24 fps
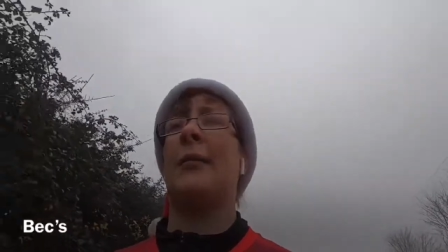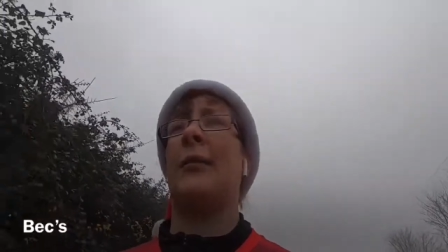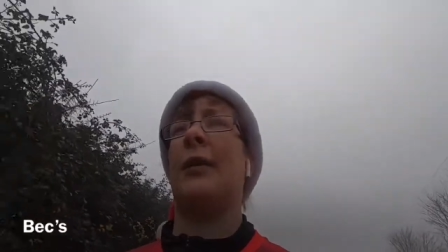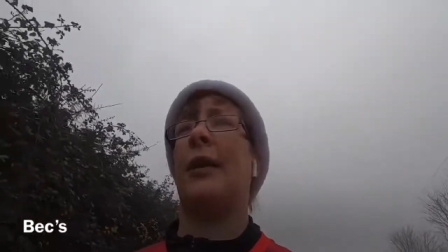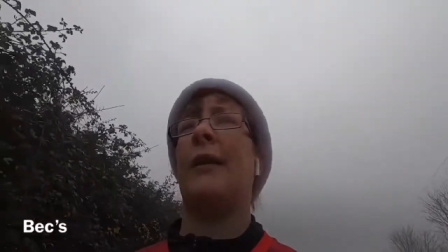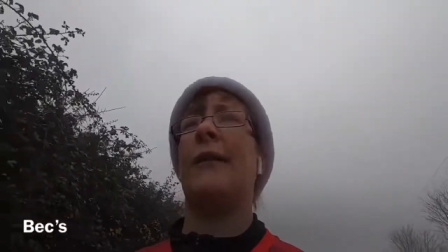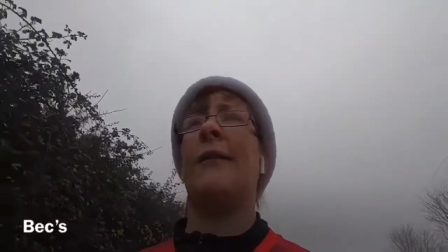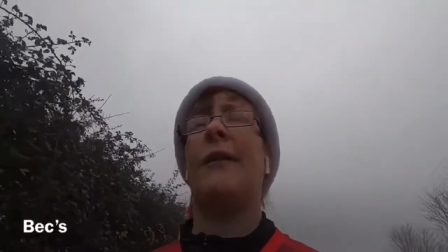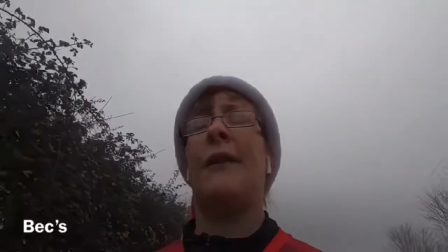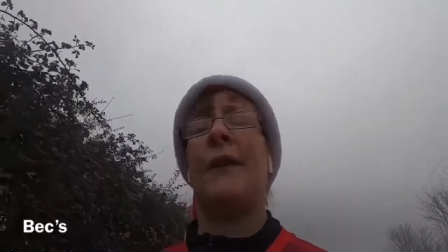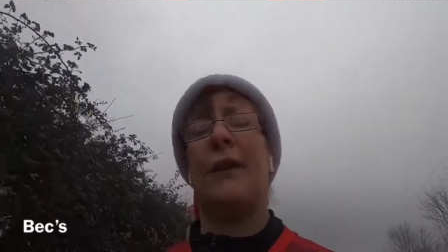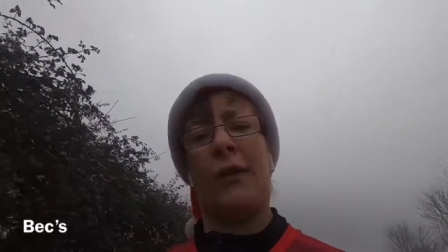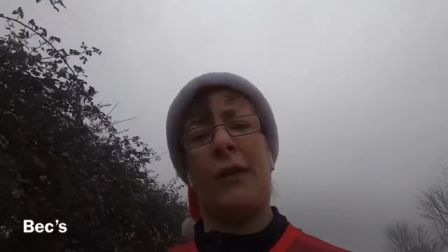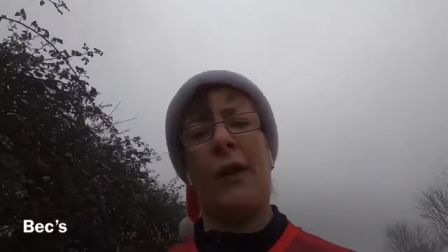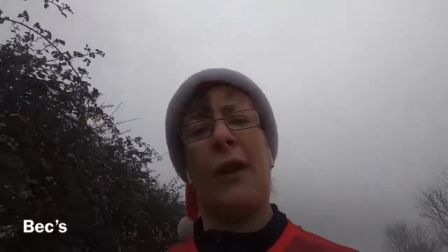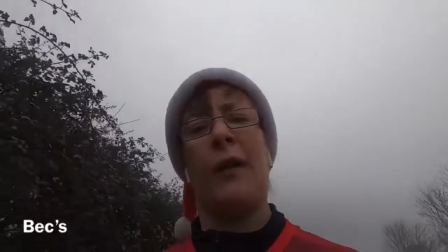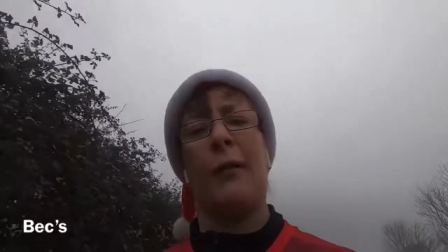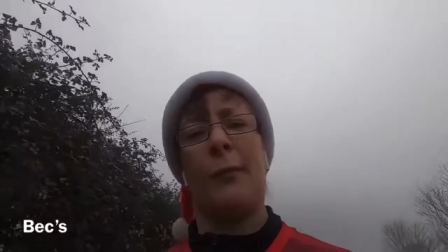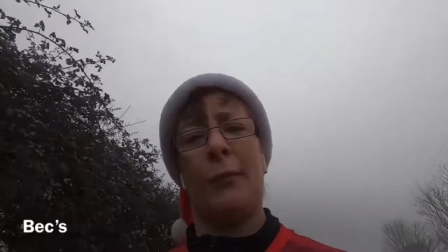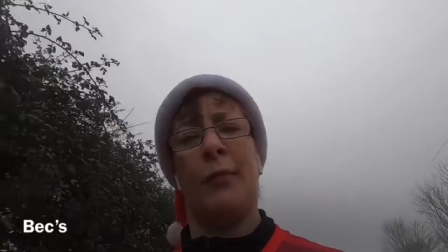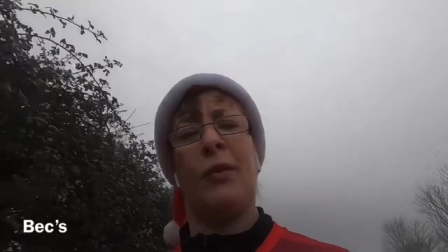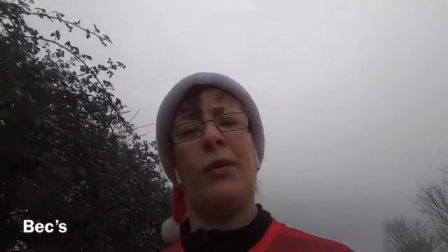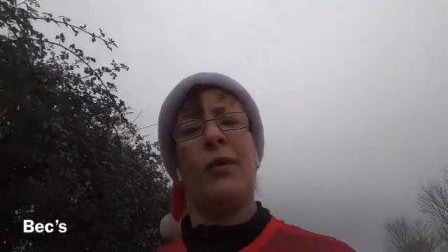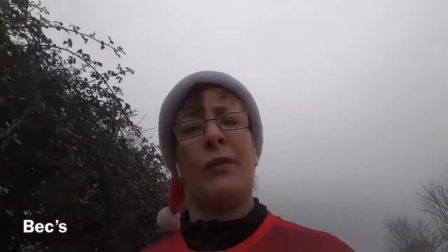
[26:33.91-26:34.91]
It feels like
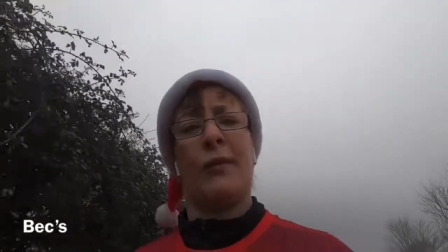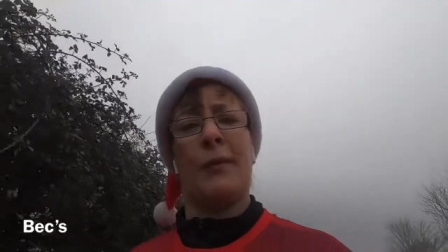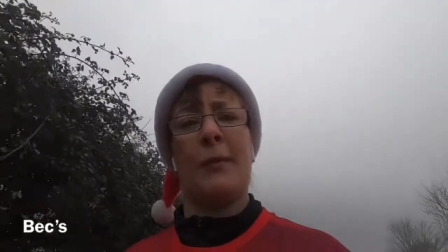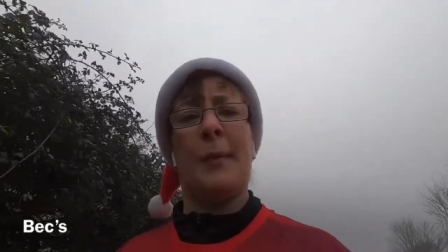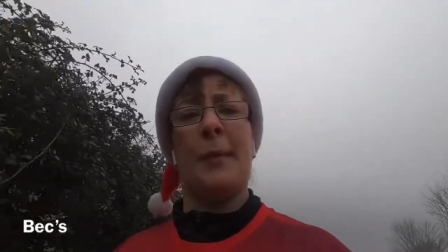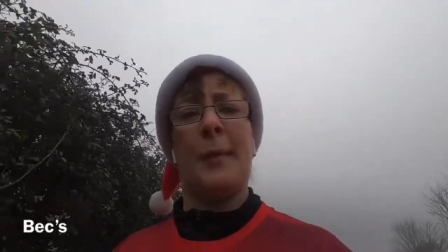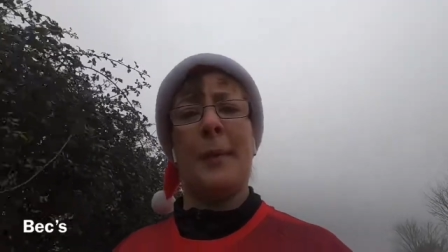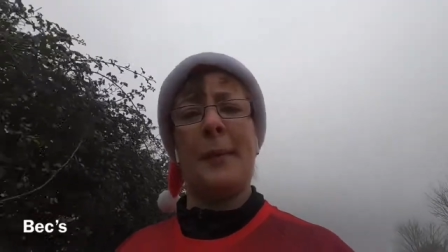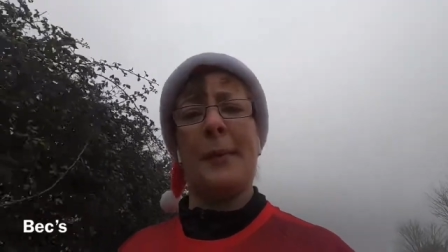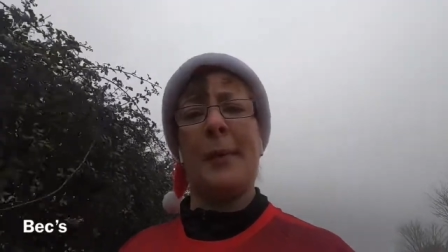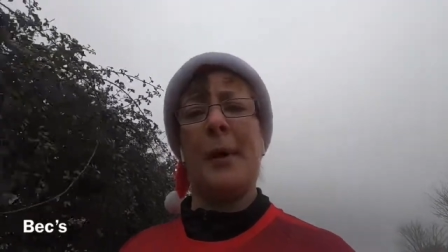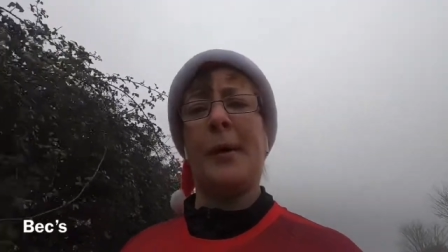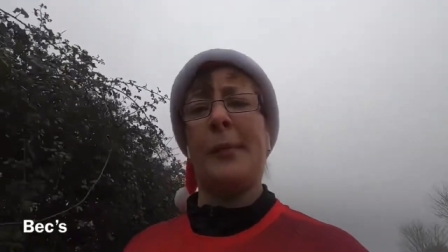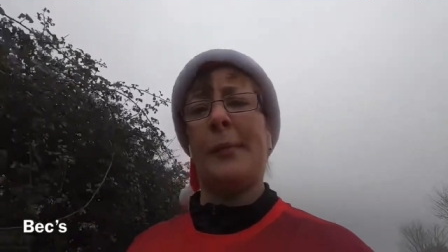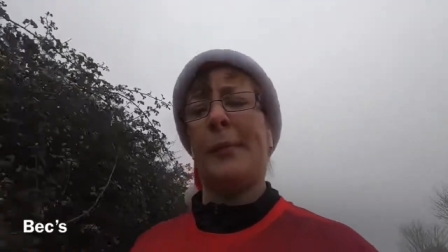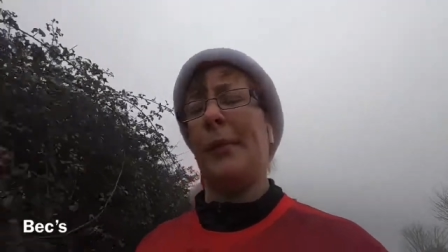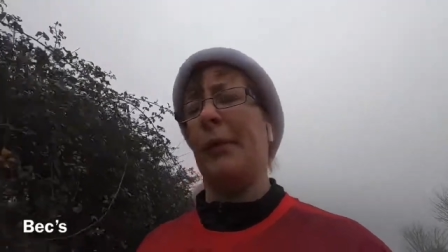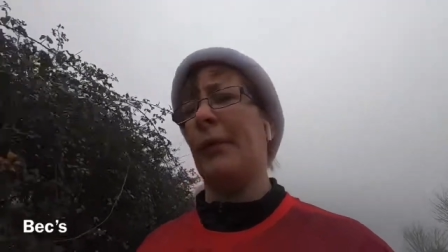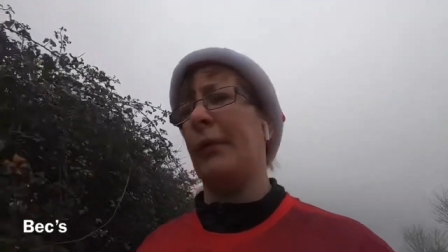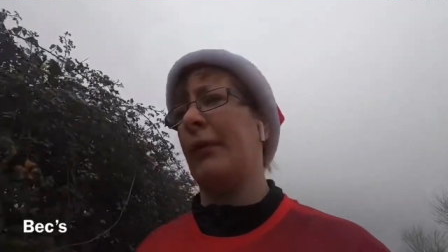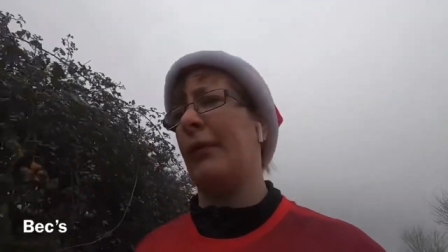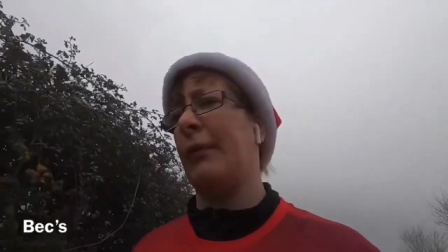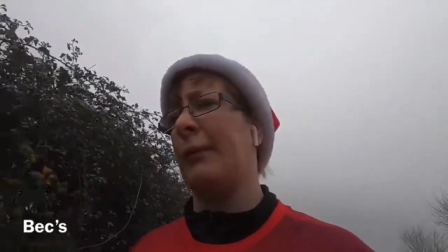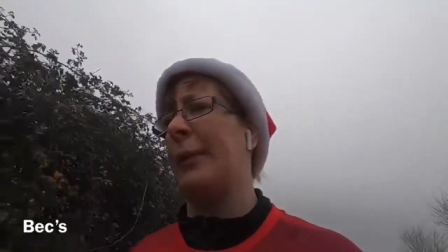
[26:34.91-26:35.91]
I'm losing my
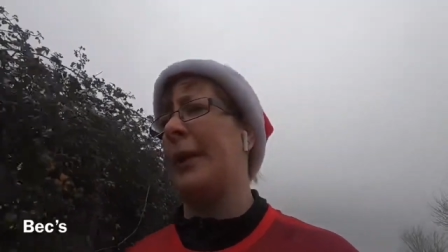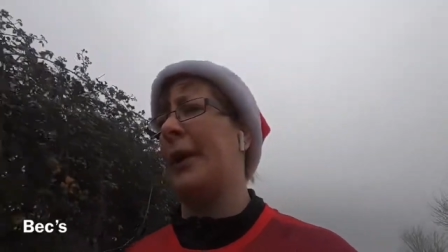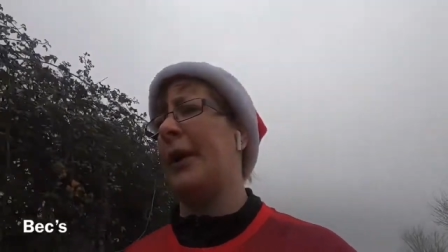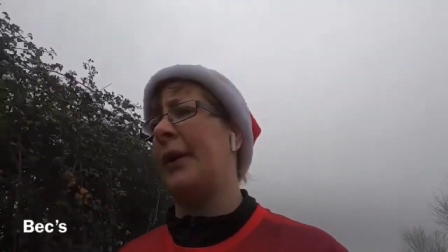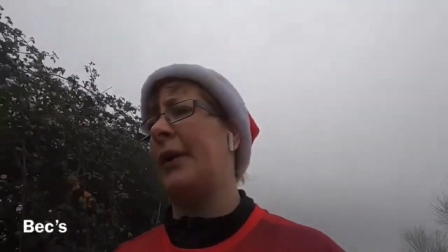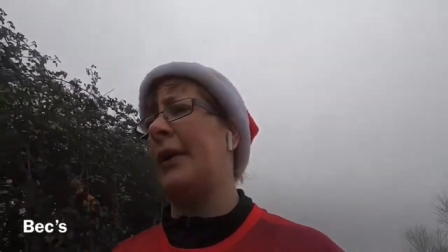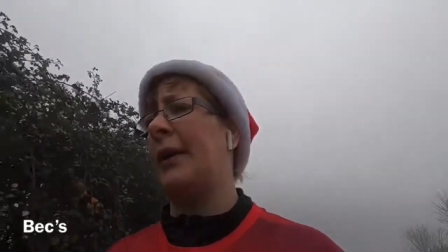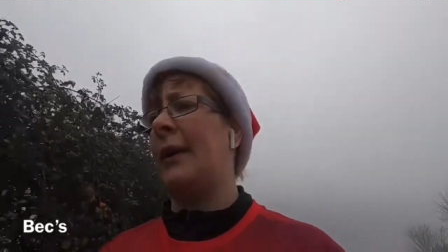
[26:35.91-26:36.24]
marbles a bit.